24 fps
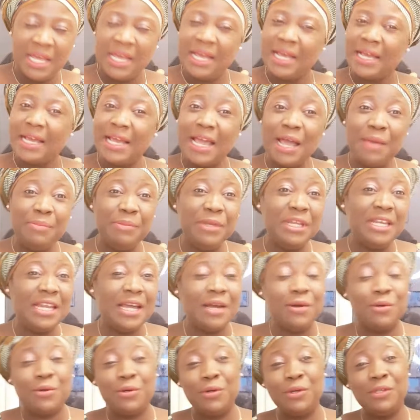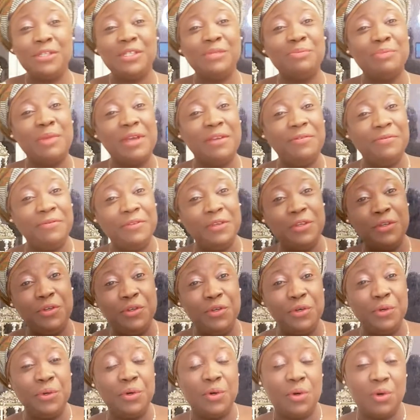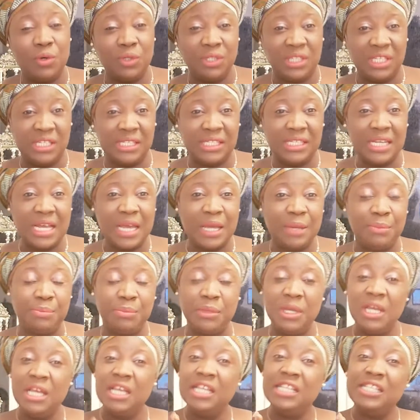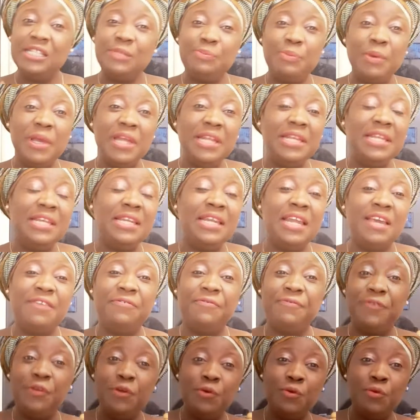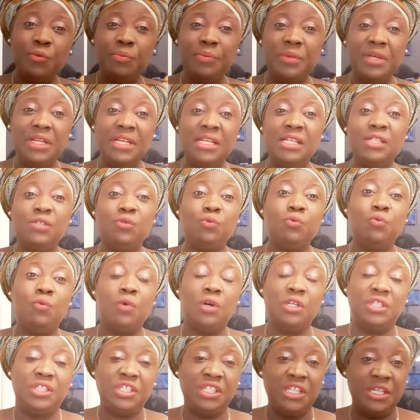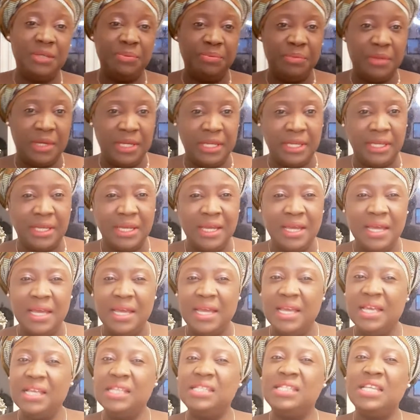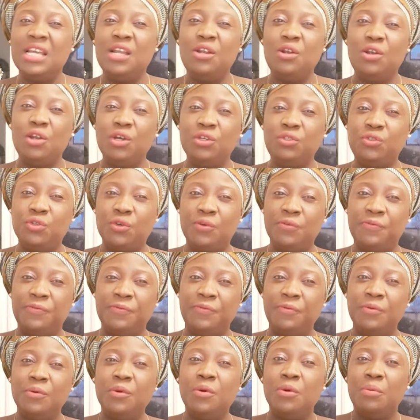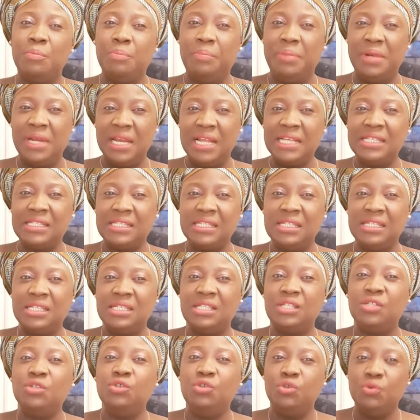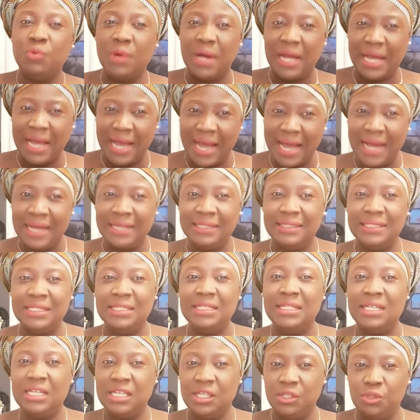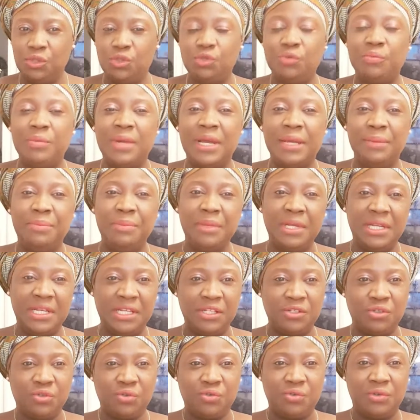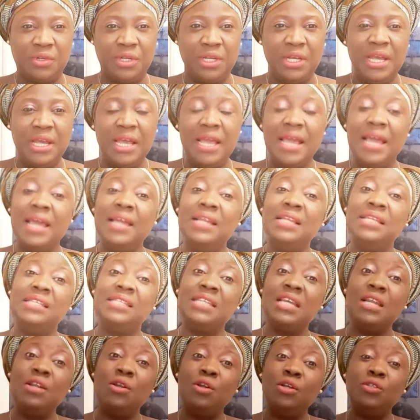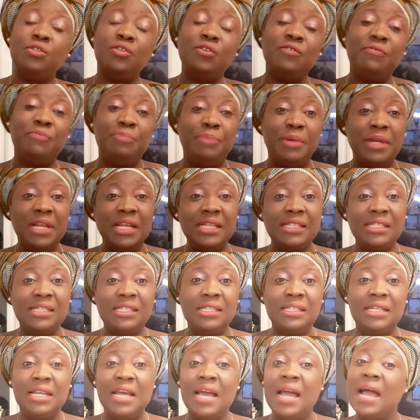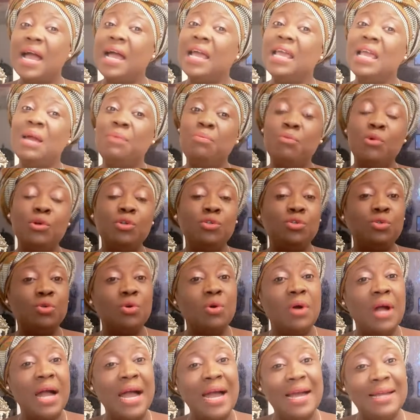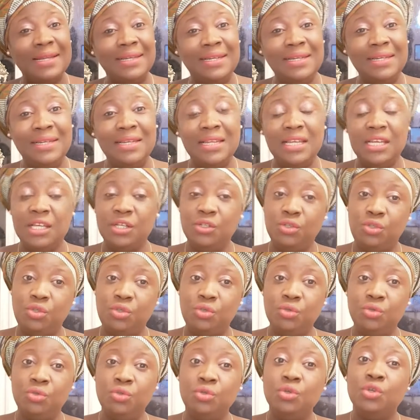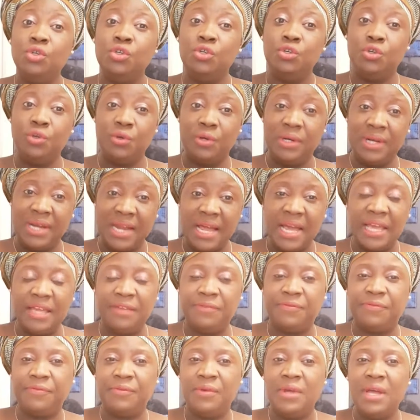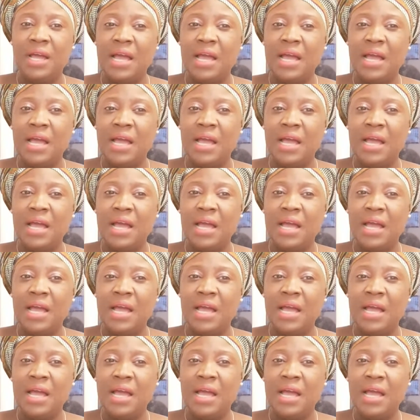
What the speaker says: Coming across my video all the time, spending a few minutes watching me, is a lot of blessings you are adding into my ministry. And it's a lot of blessing I am also adding into your life.